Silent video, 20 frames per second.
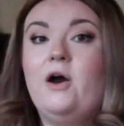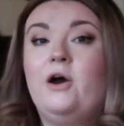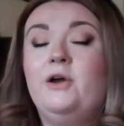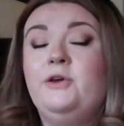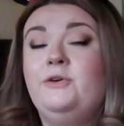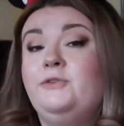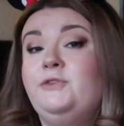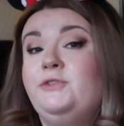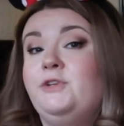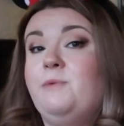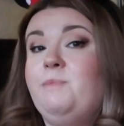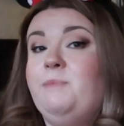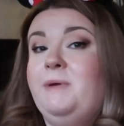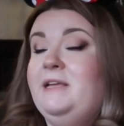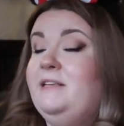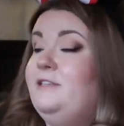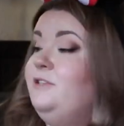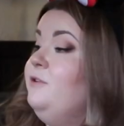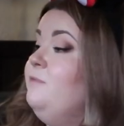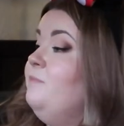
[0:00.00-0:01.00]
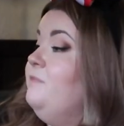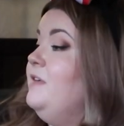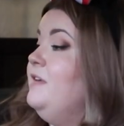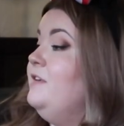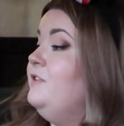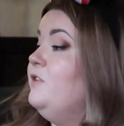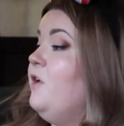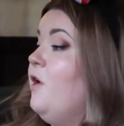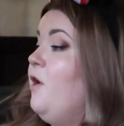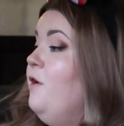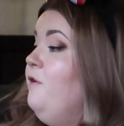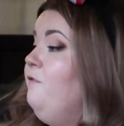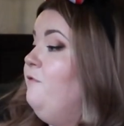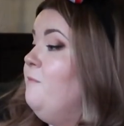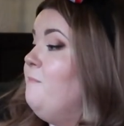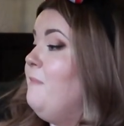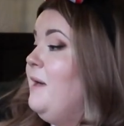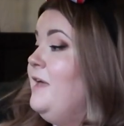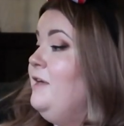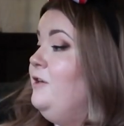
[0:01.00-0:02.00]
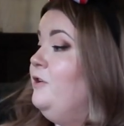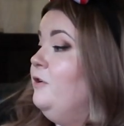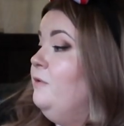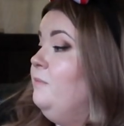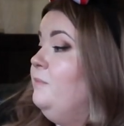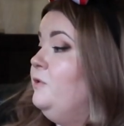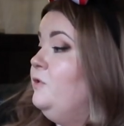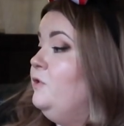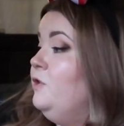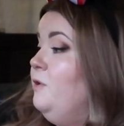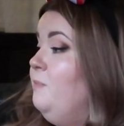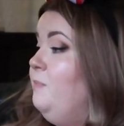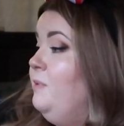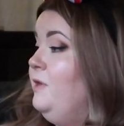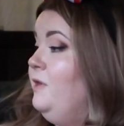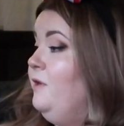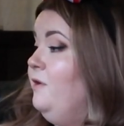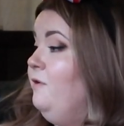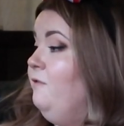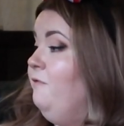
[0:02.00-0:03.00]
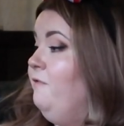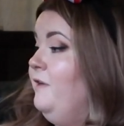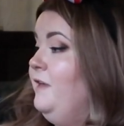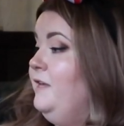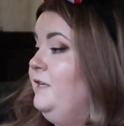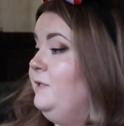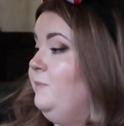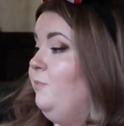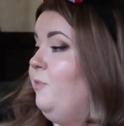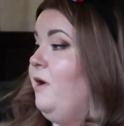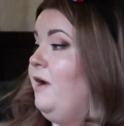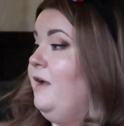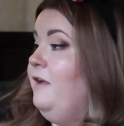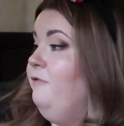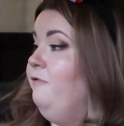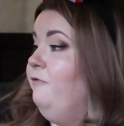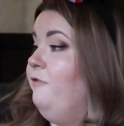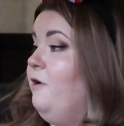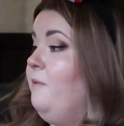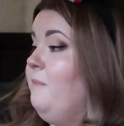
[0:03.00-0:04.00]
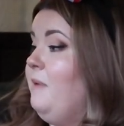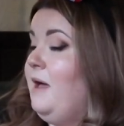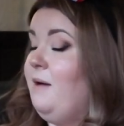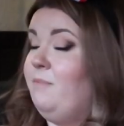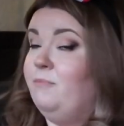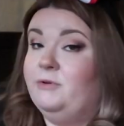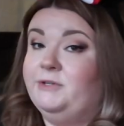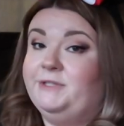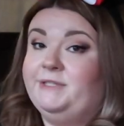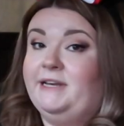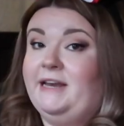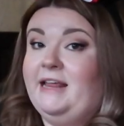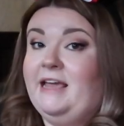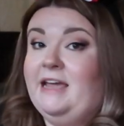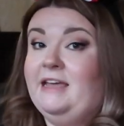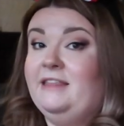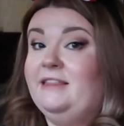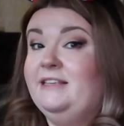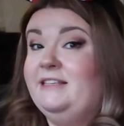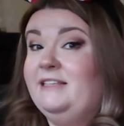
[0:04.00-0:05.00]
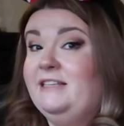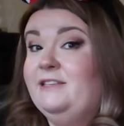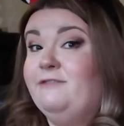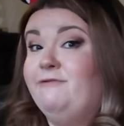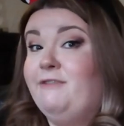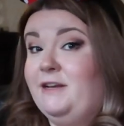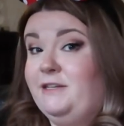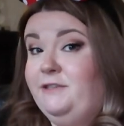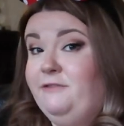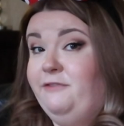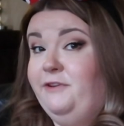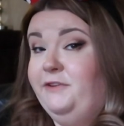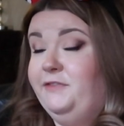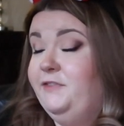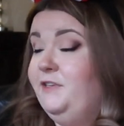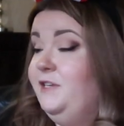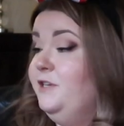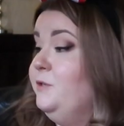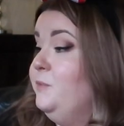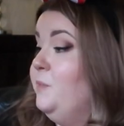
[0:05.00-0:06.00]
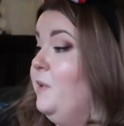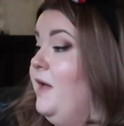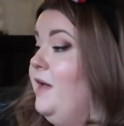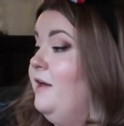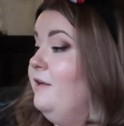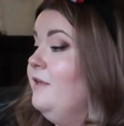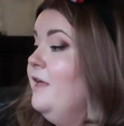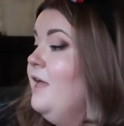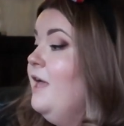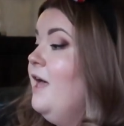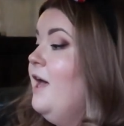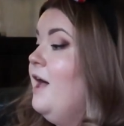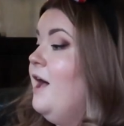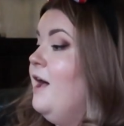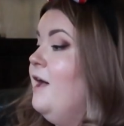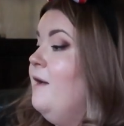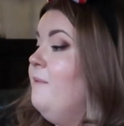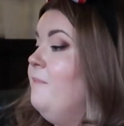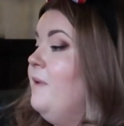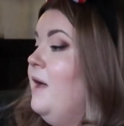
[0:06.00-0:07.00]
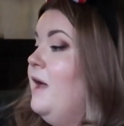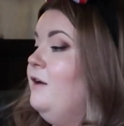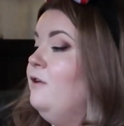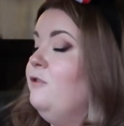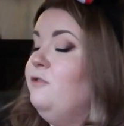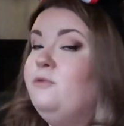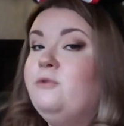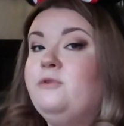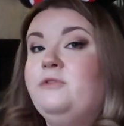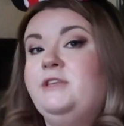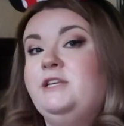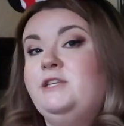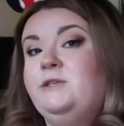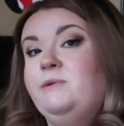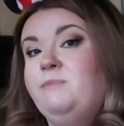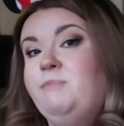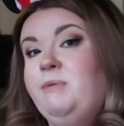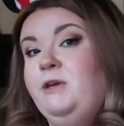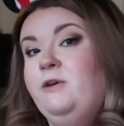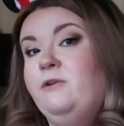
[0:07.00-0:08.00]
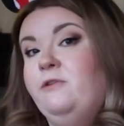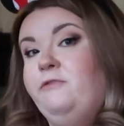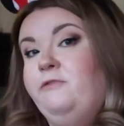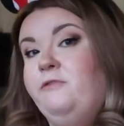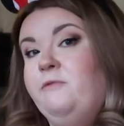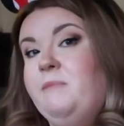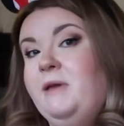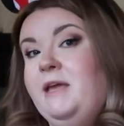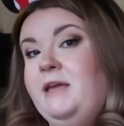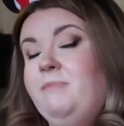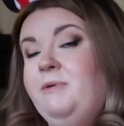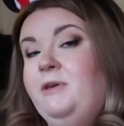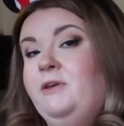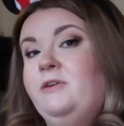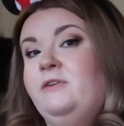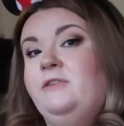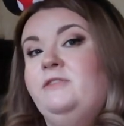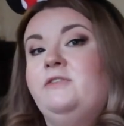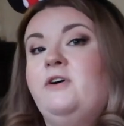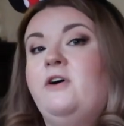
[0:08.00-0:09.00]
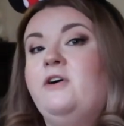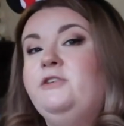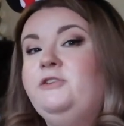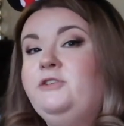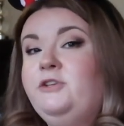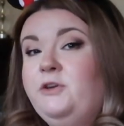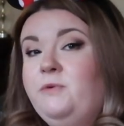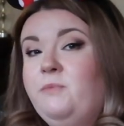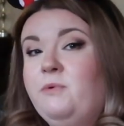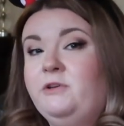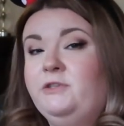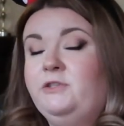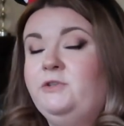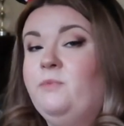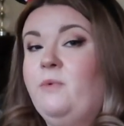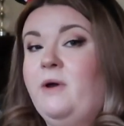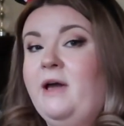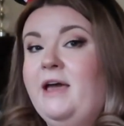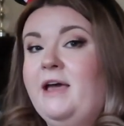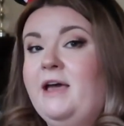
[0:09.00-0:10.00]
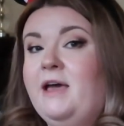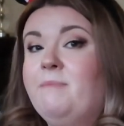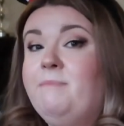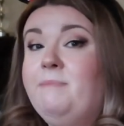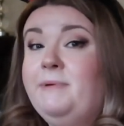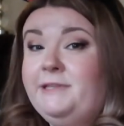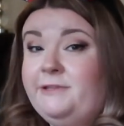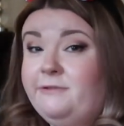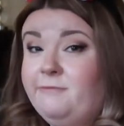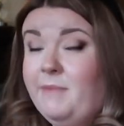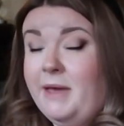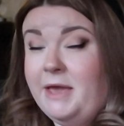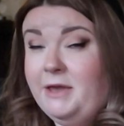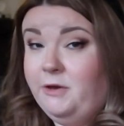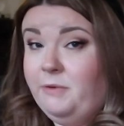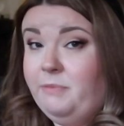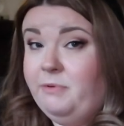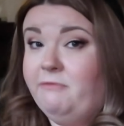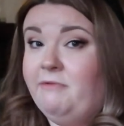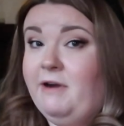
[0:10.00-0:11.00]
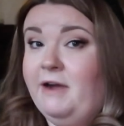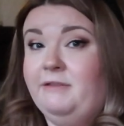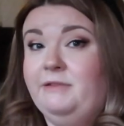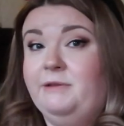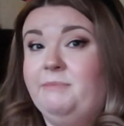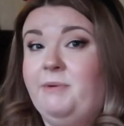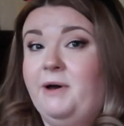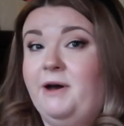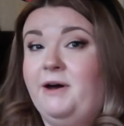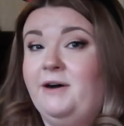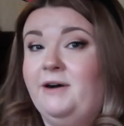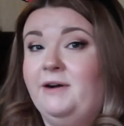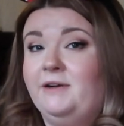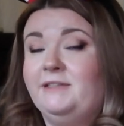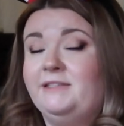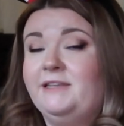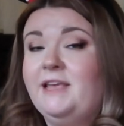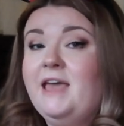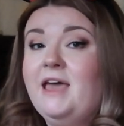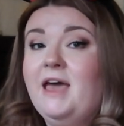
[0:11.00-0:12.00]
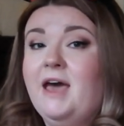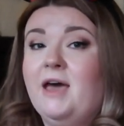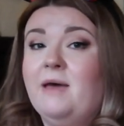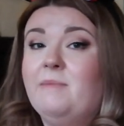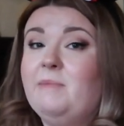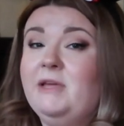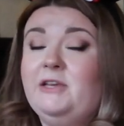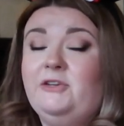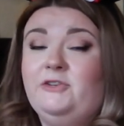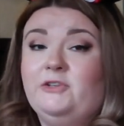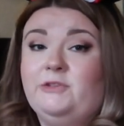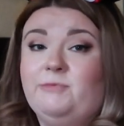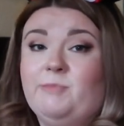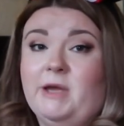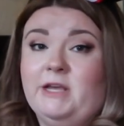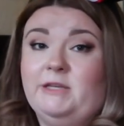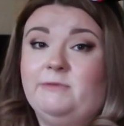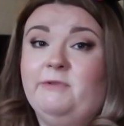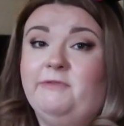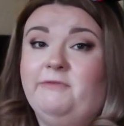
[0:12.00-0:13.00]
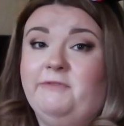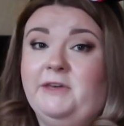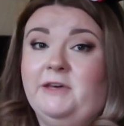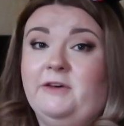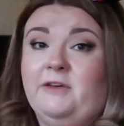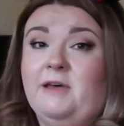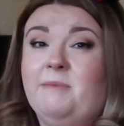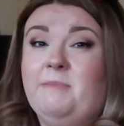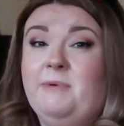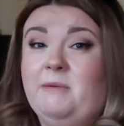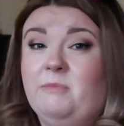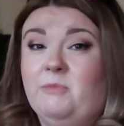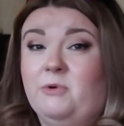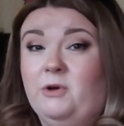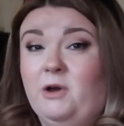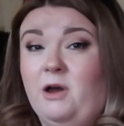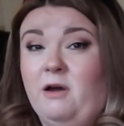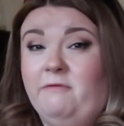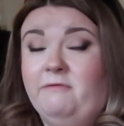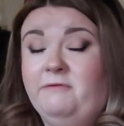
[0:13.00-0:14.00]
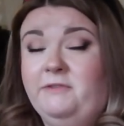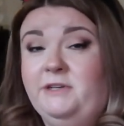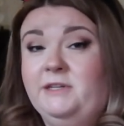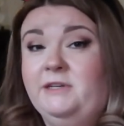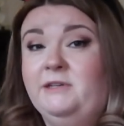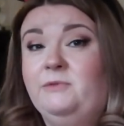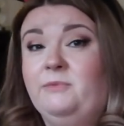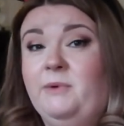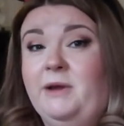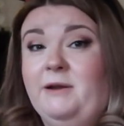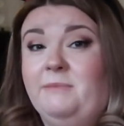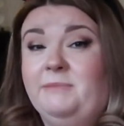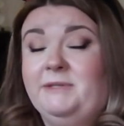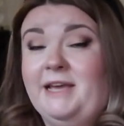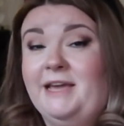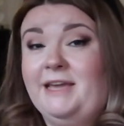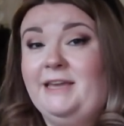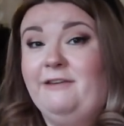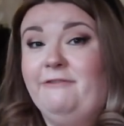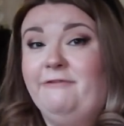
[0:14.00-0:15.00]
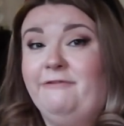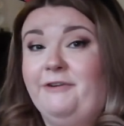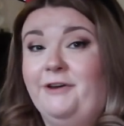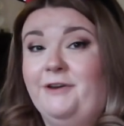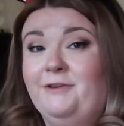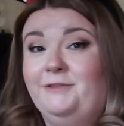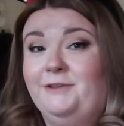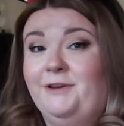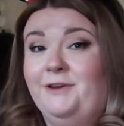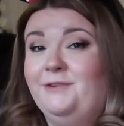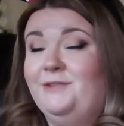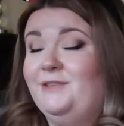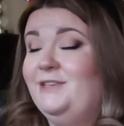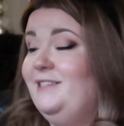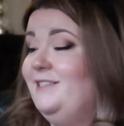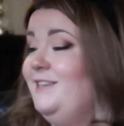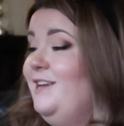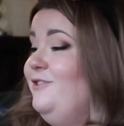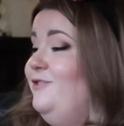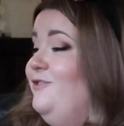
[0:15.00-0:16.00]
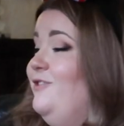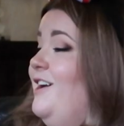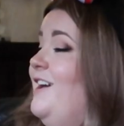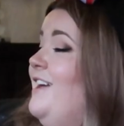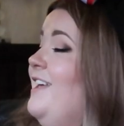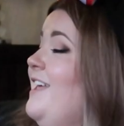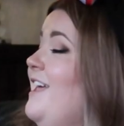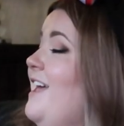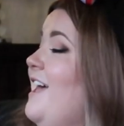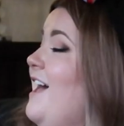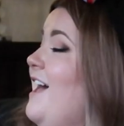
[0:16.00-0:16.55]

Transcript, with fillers: I also picked up this Over Makeup Super UV Spray from Ambre Solaire. This is Factor 50 as well. Um, and I thought this would be good for me because I do want to wear a bit of makeup around the parks. Um, it just makes me feel a bit more confident when I'm taking photos, etc.